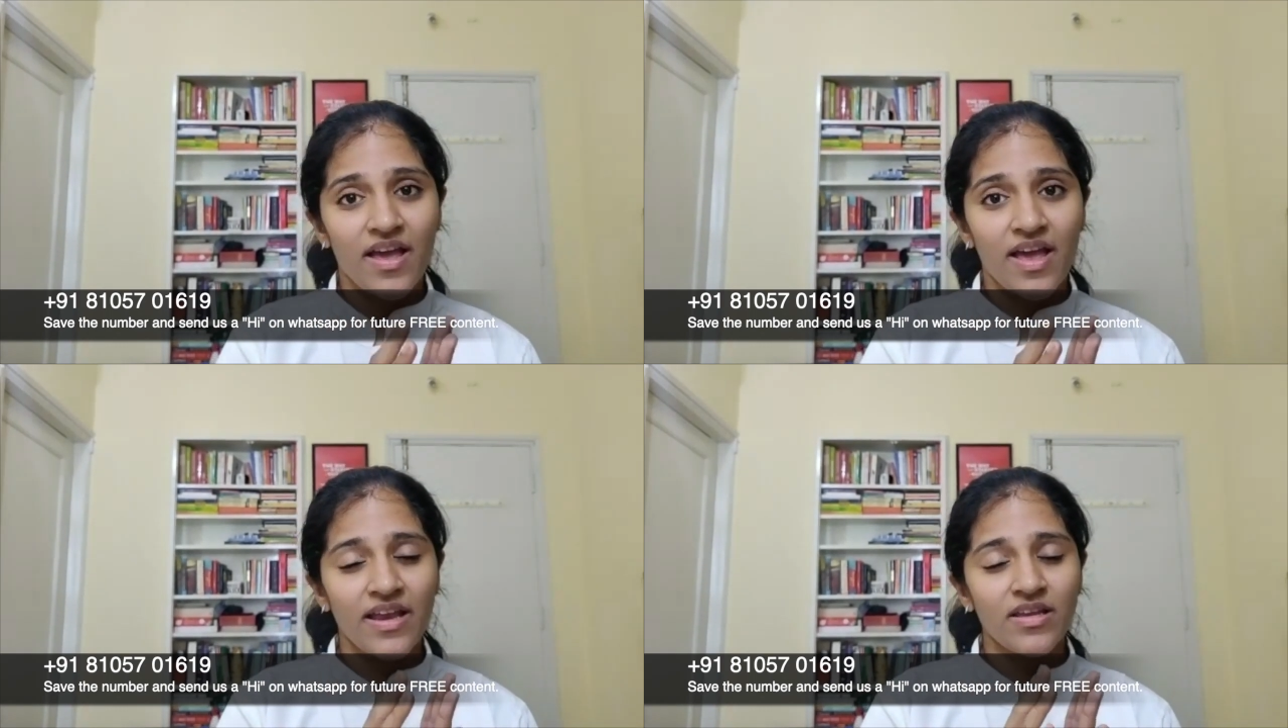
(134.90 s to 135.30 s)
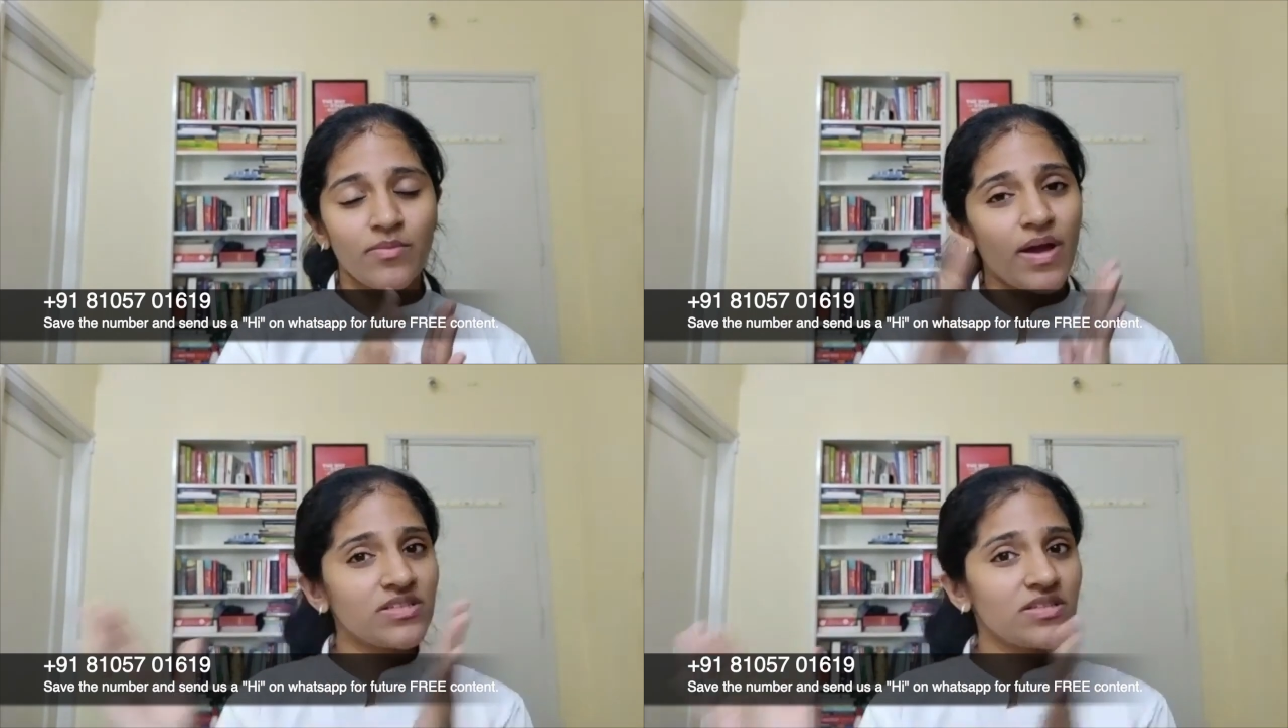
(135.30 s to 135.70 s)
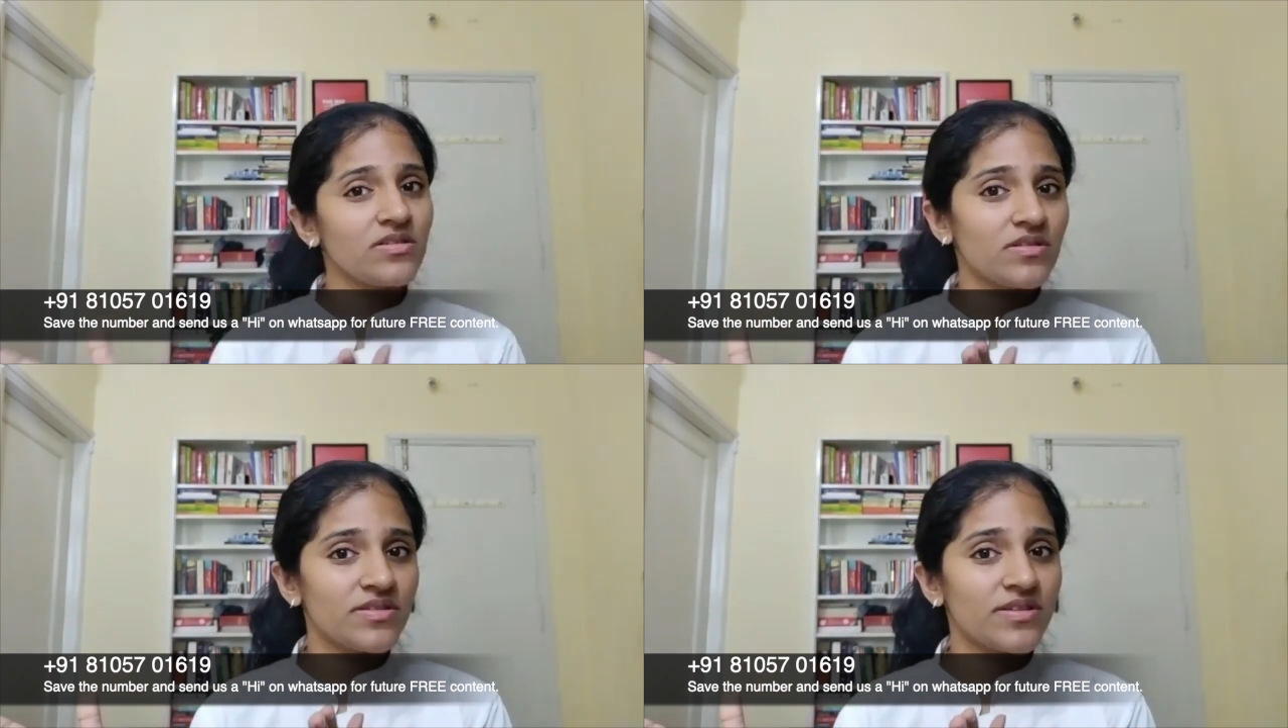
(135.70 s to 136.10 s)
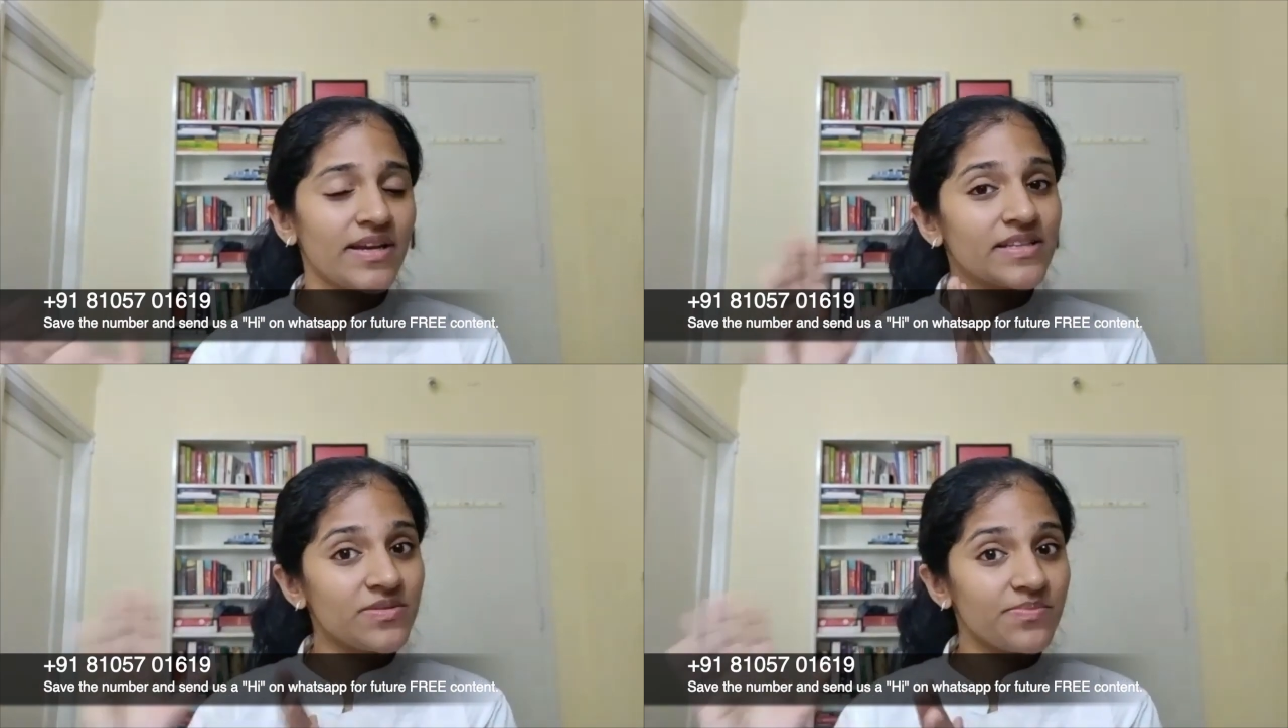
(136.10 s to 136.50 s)
And imagine
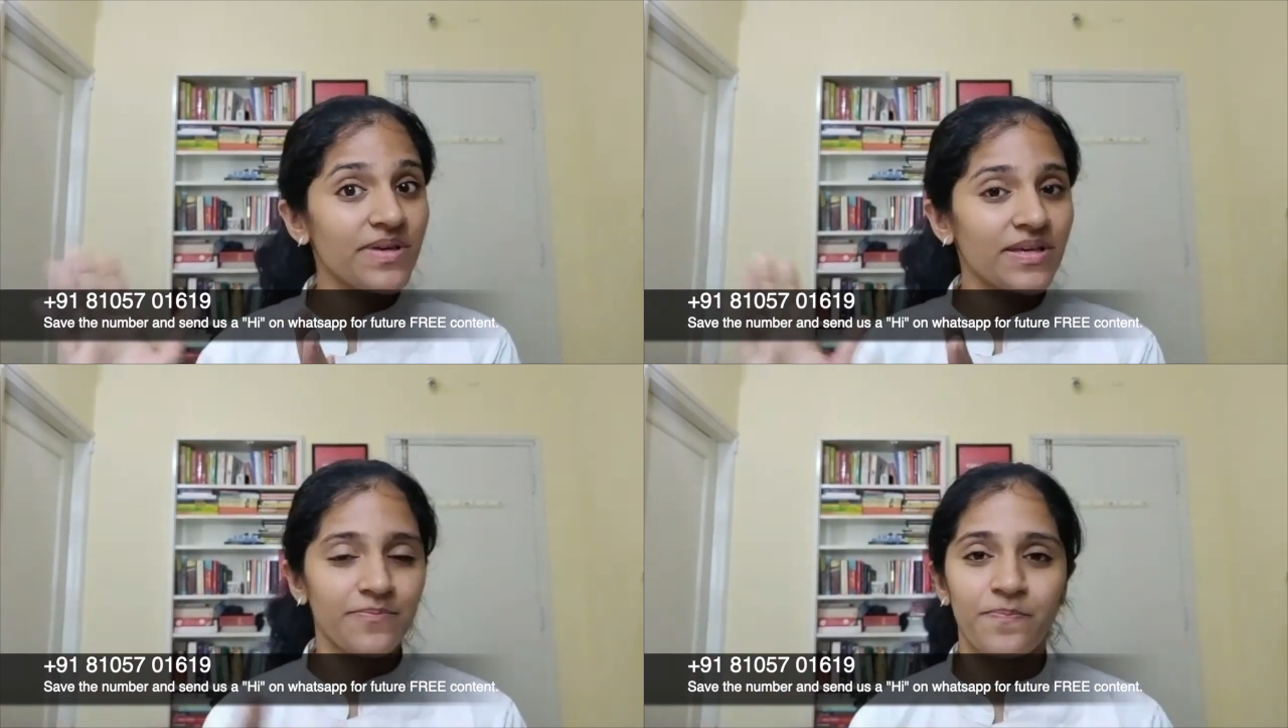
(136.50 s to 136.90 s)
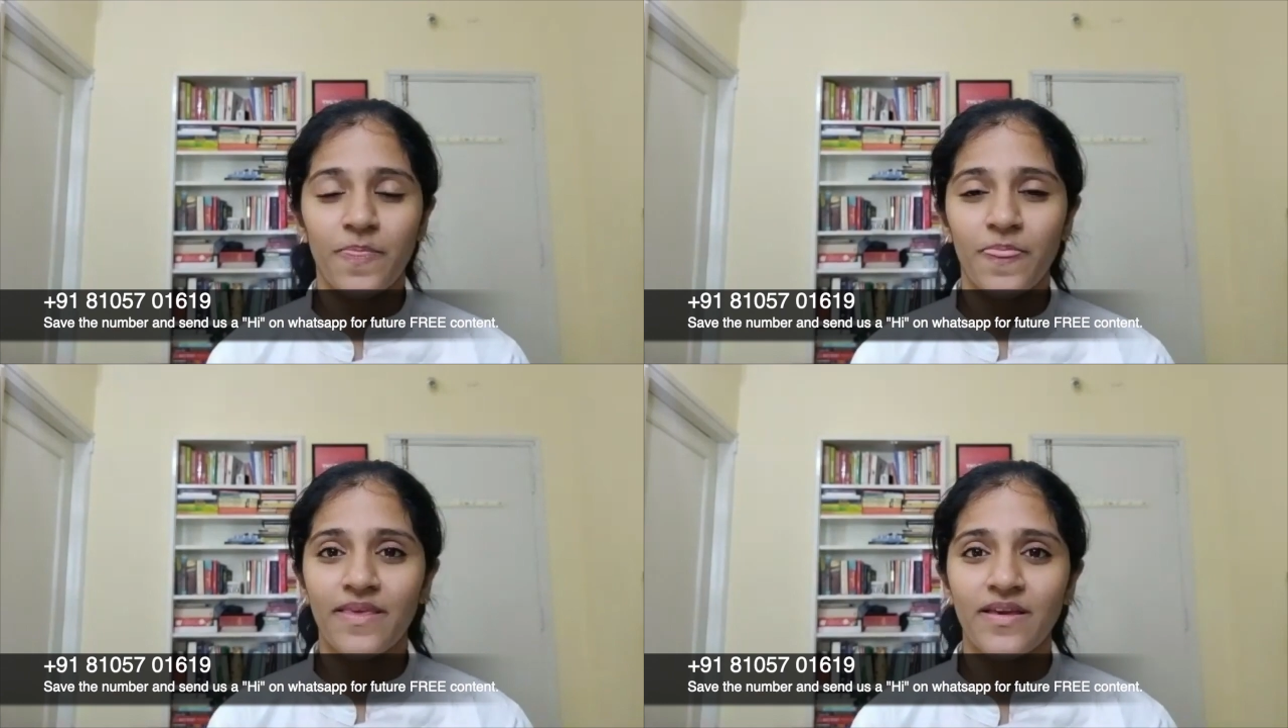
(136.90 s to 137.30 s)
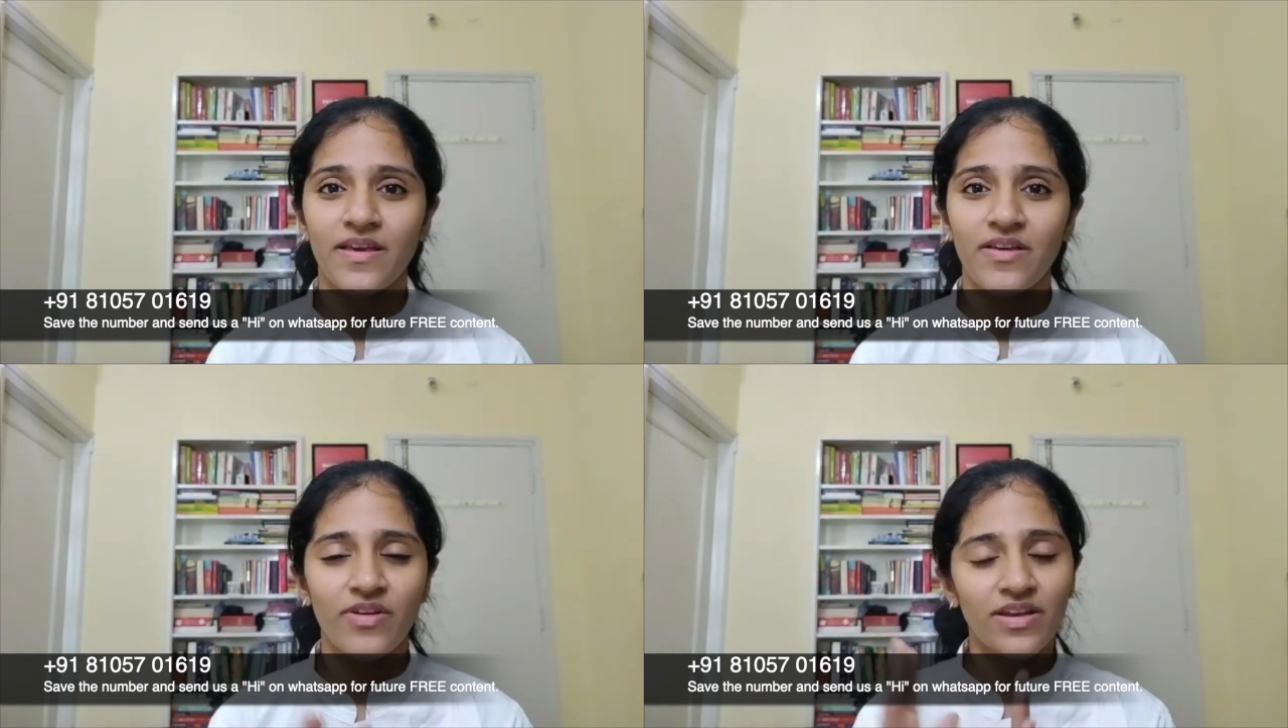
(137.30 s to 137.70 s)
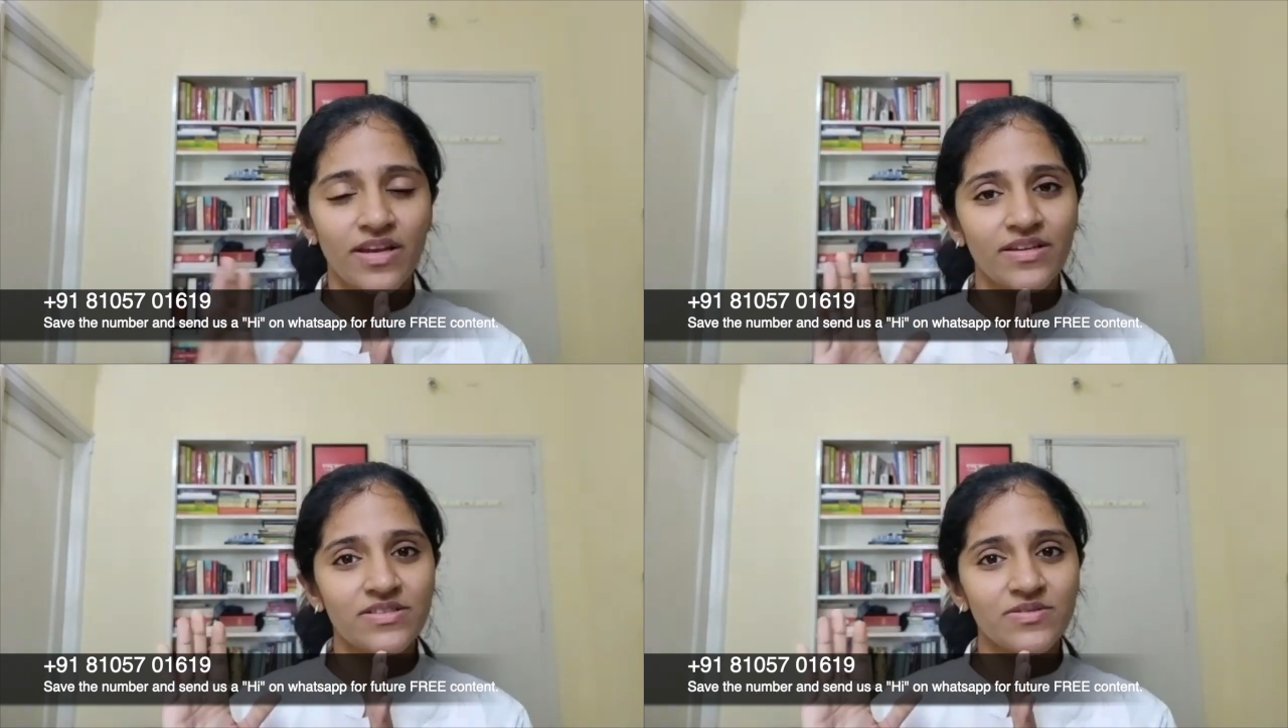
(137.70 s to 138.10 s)
dentist B. When
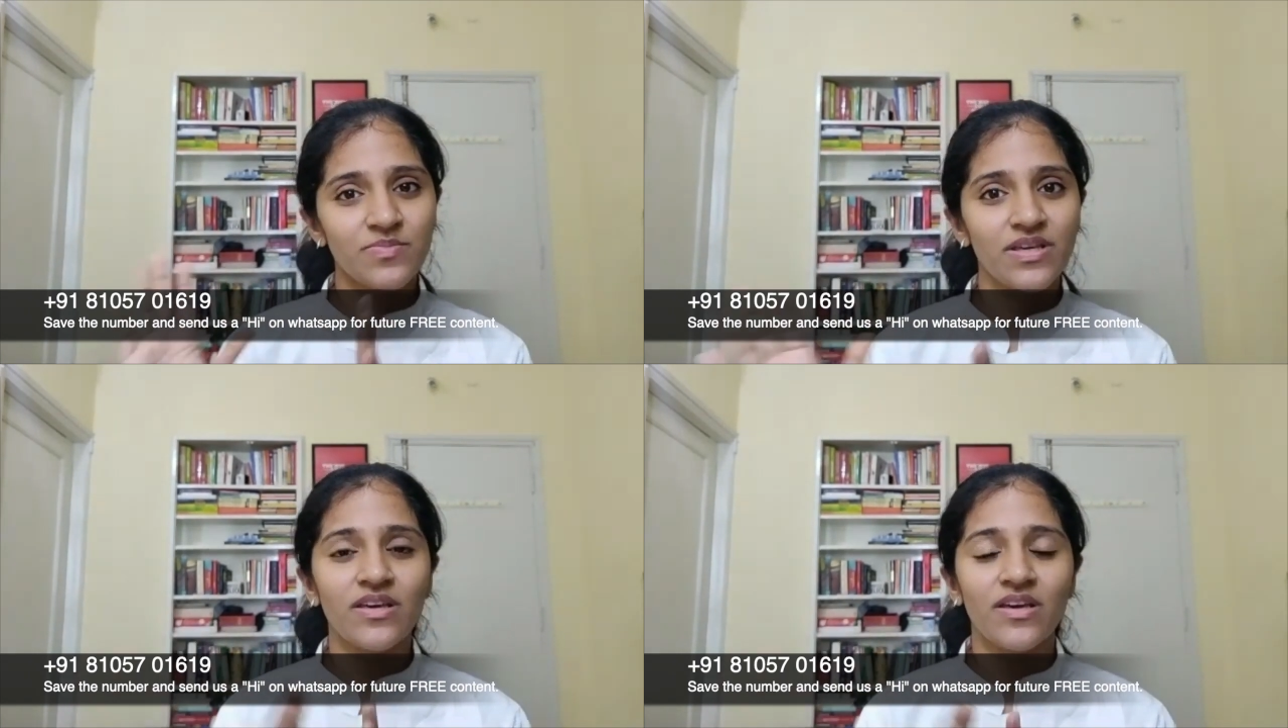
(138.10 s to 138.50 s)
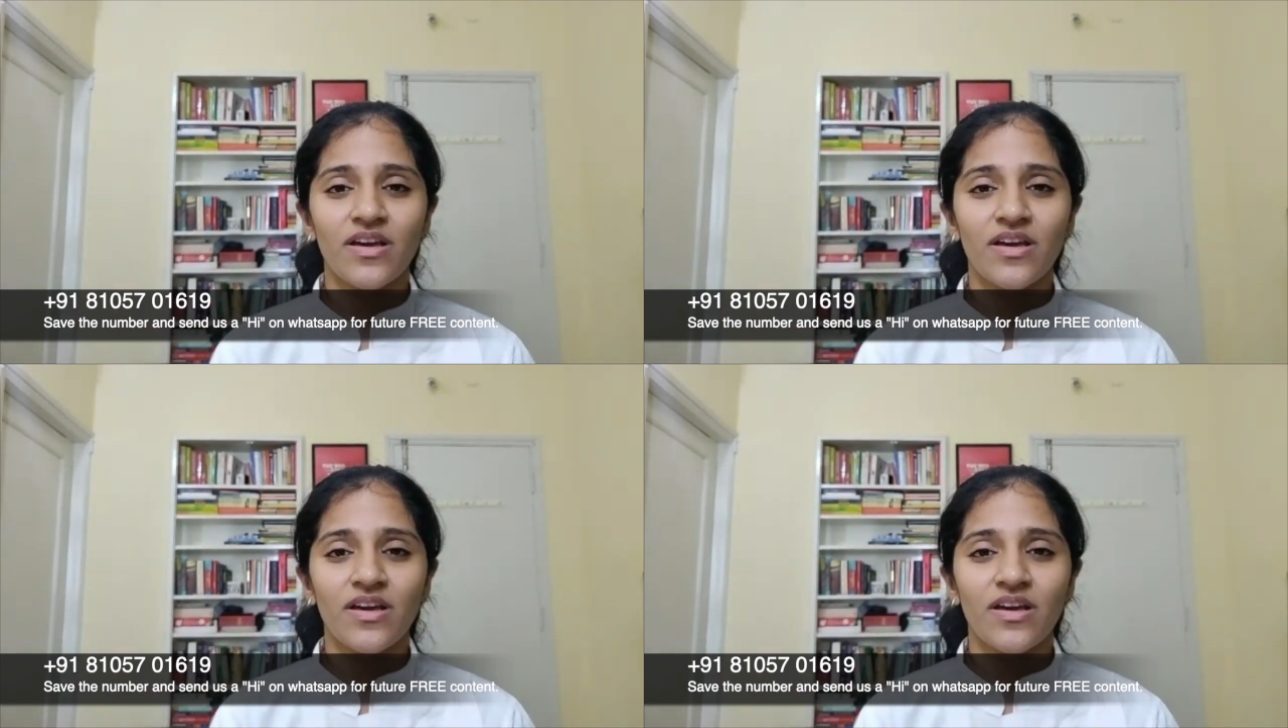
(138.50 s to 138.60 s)
dentist B,